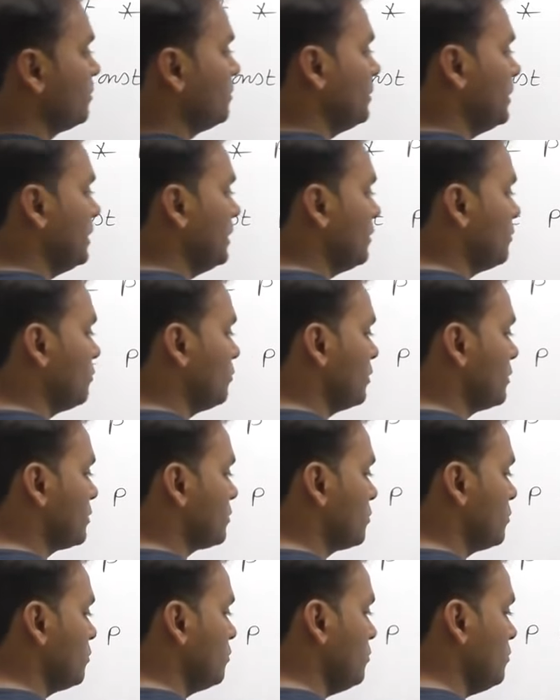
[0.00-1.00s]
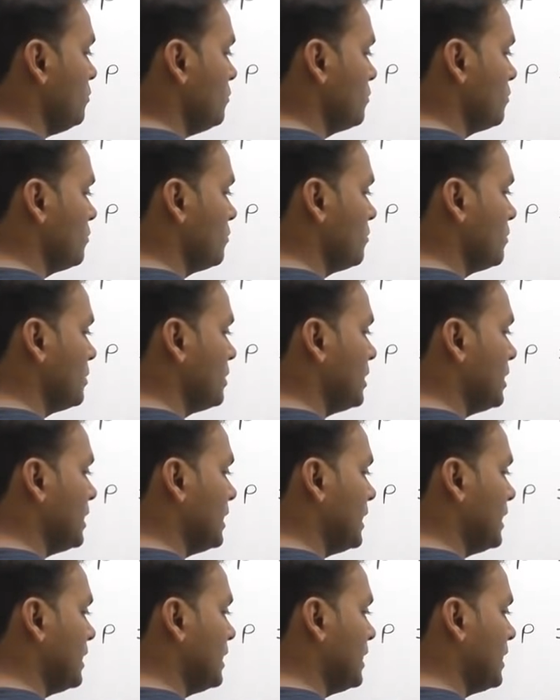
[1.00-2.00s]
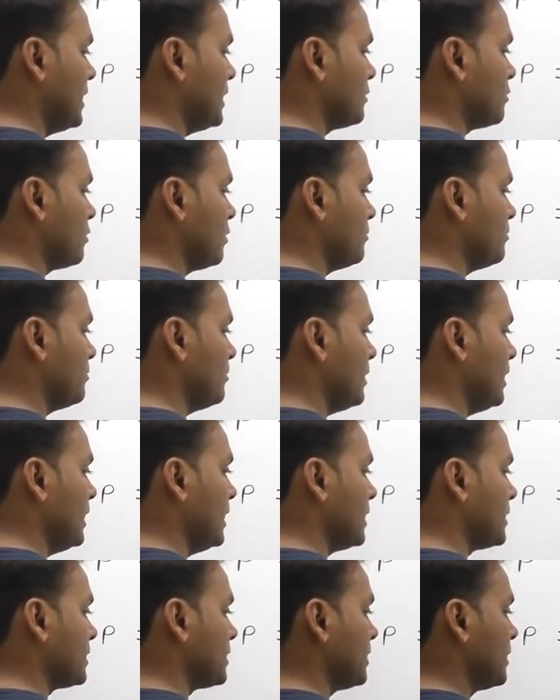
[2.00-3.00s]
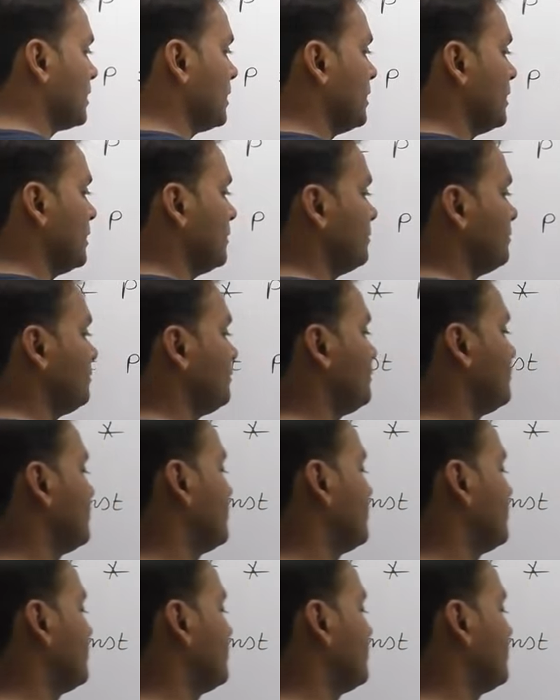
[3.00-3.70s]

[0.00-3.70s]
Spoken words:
P equals to address of x again.